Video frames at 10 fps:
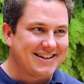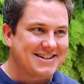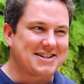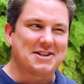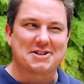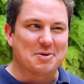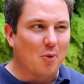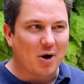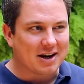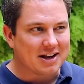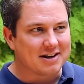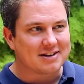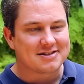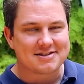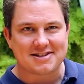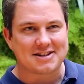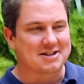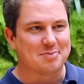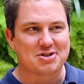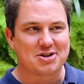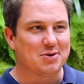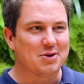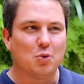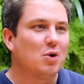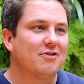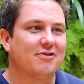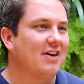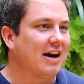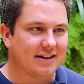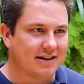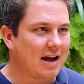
system one and system two, you wouldn't find it.